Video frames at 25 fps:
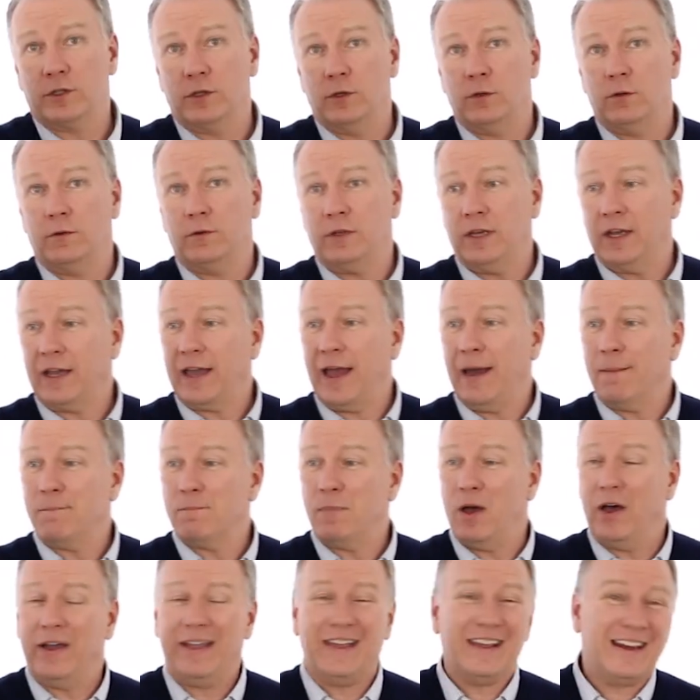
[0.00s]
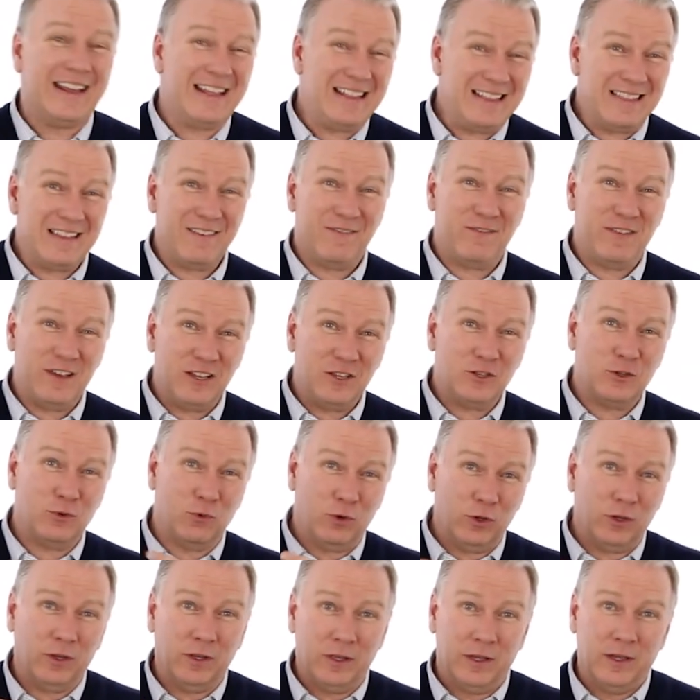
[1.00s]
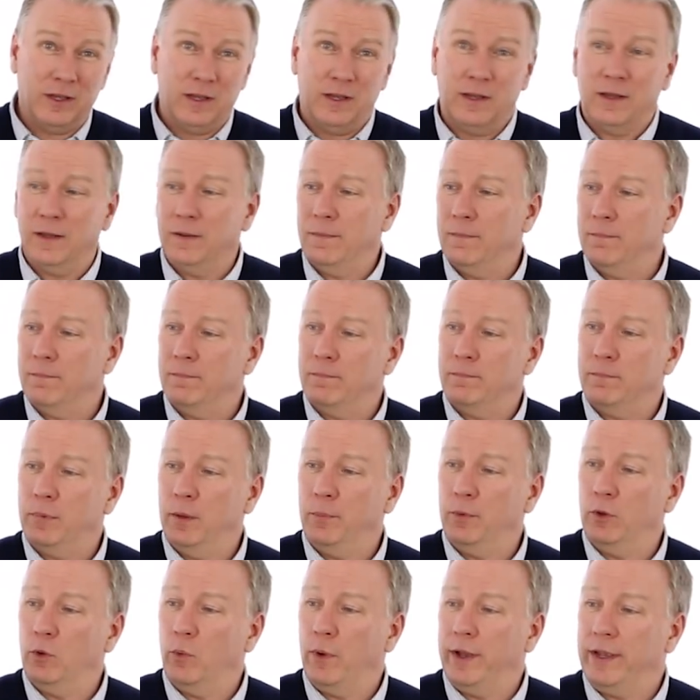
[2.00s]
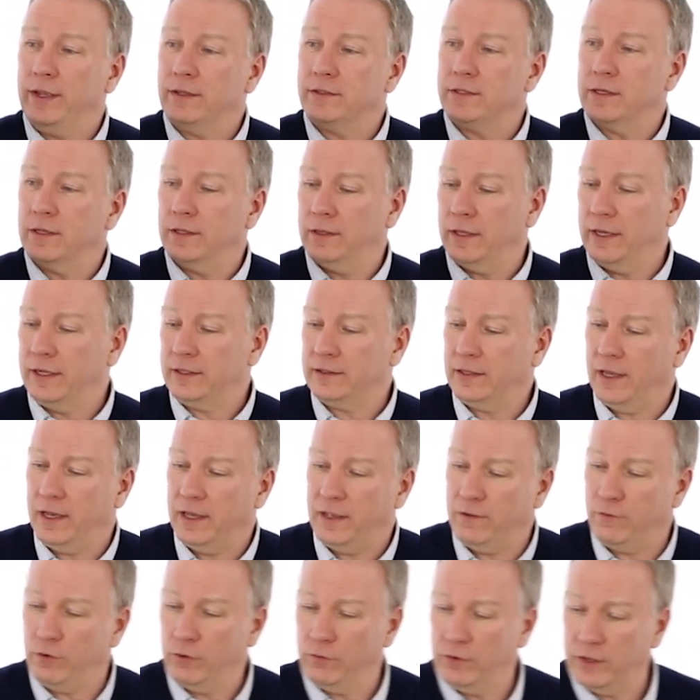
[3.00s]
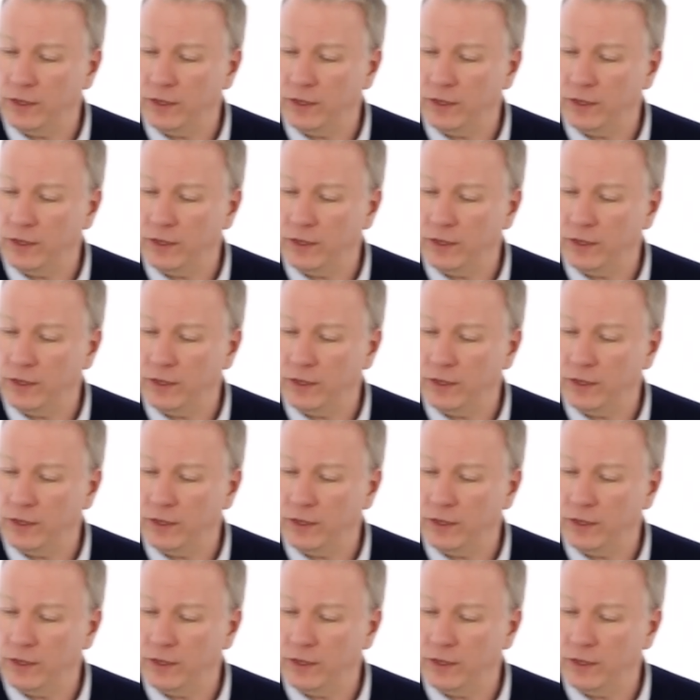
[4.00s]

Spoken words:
to, you can buy an individual bubble weight like that if you